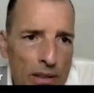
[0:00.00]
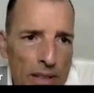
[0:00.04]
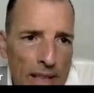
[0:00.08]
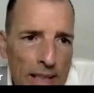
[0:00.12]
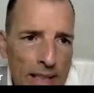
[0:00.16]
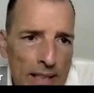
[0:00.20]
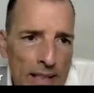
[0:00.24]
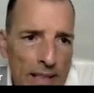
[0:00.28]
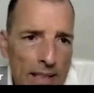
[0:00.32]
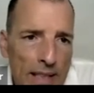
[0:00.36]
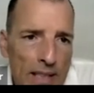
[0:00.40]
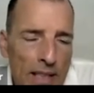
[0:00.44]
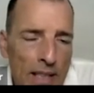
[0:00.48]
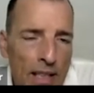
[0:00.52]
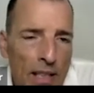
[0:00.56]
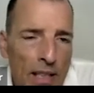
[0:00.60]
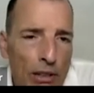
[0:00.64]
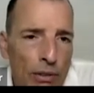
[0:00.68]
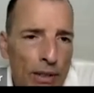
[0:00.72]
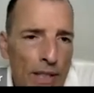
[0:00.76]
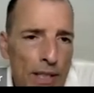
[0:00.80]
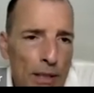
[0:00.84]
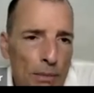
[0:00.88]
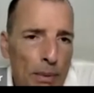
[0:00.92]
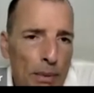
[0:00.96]
index
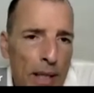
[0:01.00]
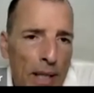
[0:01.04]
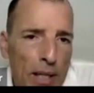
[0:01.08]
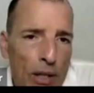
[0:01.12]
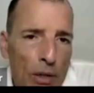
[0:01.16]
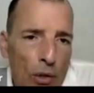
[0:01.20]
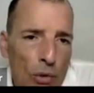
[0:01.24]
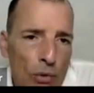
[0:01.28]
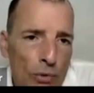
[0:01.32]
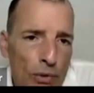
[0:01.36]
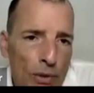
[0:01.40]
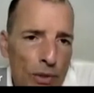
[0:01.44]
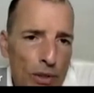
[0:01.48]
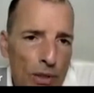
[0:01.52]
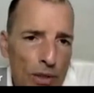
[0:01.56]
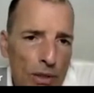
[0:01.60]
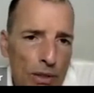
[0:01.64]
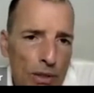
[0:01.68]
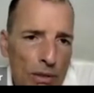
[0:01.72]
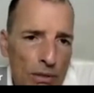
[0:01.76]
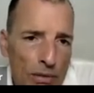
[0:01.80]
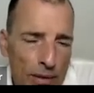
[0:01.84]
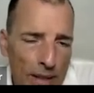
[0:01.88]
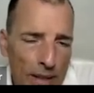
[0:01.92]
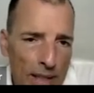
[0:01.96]
increased by
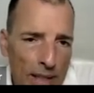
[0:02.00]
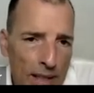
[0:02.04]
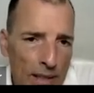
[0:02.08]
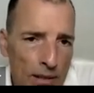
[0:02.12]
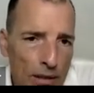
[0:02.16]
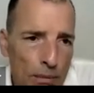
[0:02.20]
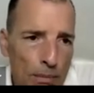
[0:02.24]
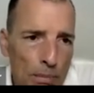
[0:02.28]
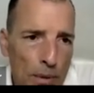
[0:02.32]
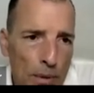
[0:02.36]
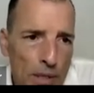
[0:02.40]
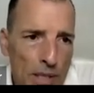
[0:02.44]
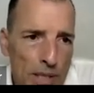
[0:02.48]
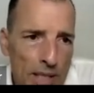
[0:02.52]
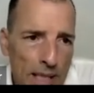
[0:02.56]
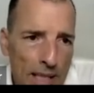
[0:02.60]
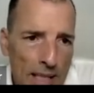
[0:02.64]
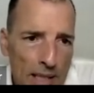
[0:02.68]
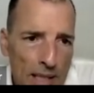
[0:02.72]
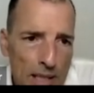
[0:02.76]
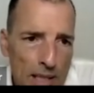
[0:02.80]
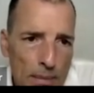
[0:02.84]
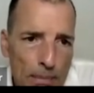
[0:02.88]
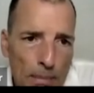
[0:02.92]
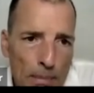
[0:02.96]
over
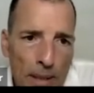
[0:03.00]
300%,